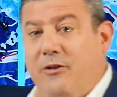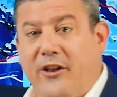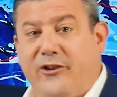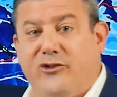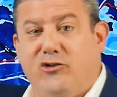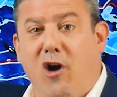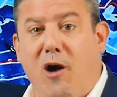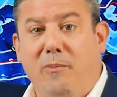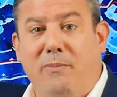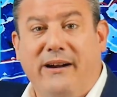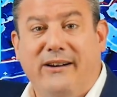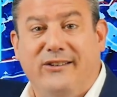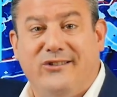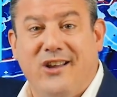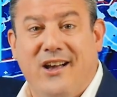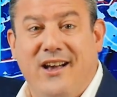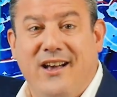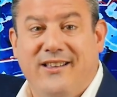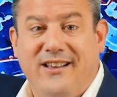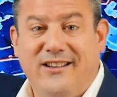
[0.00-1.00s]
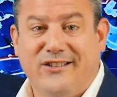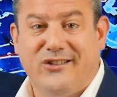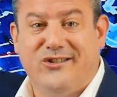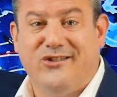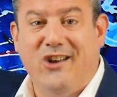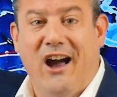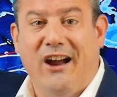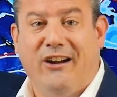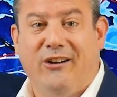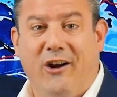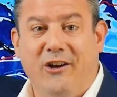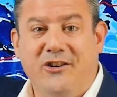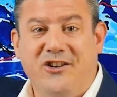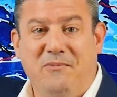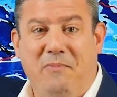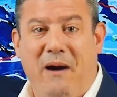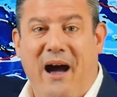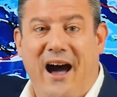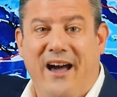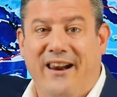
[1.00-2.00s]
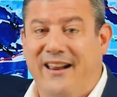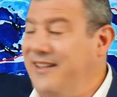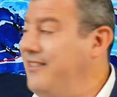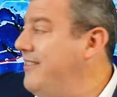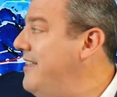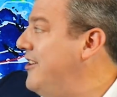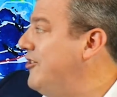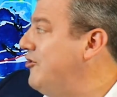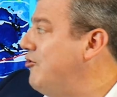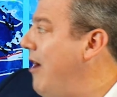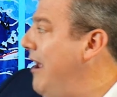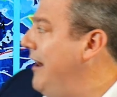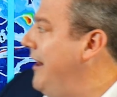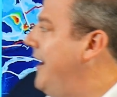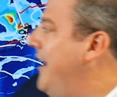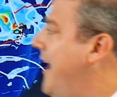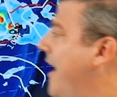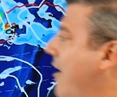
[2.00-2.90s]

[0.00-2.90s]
in the tropics. There's a cyclone departing the Australian